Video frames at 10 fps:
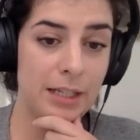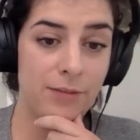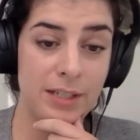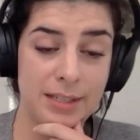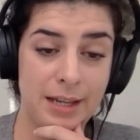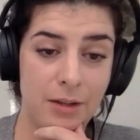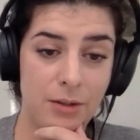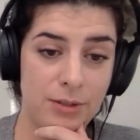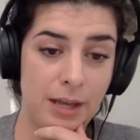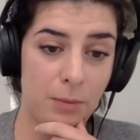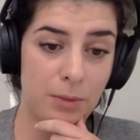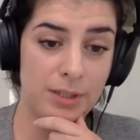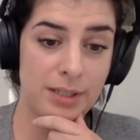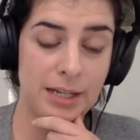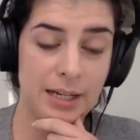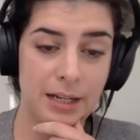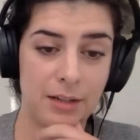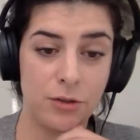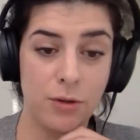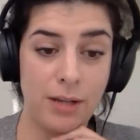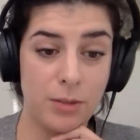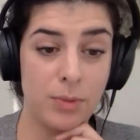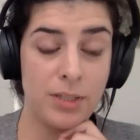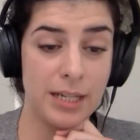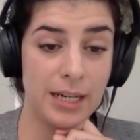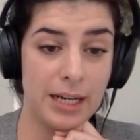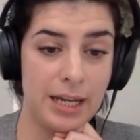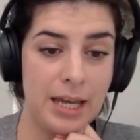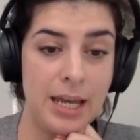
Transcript: EV sales that we're seeing, trends we're seeing